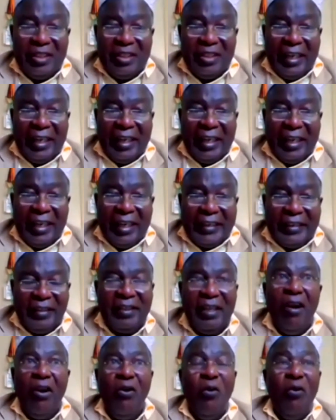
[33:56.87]
can we
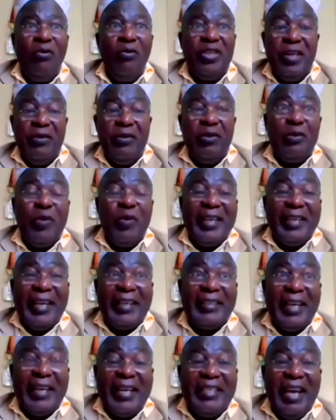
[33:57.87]
get an idea
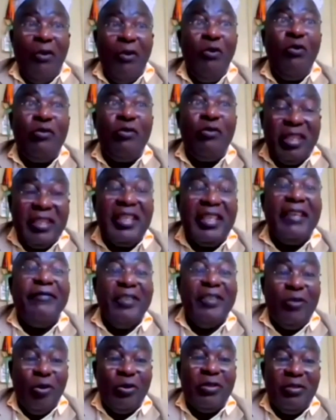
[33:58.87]
who received those
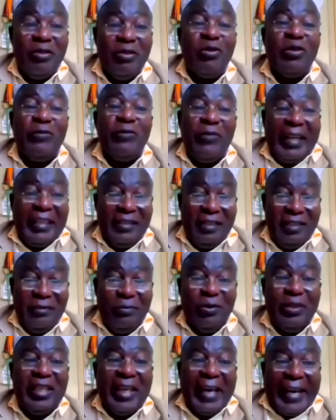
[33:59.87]
those funds?
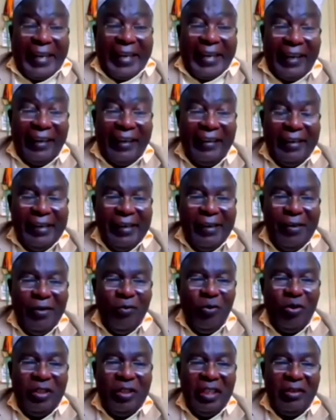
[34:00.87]
Which area?
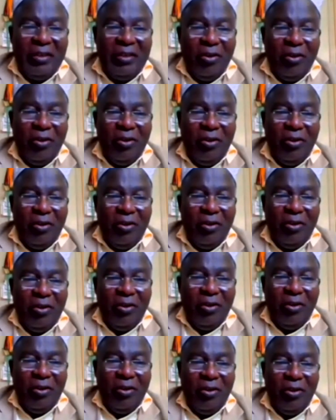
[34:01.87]
Was it
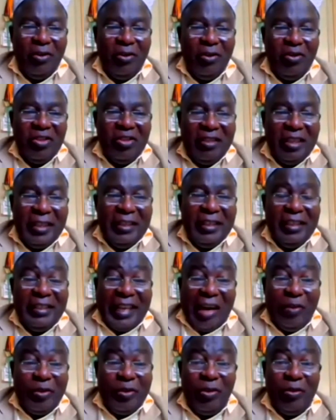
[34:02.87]
concentrated in towns or
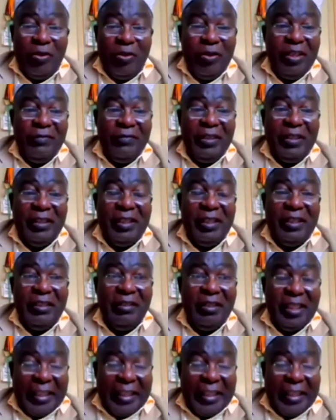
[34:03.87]
even in, in the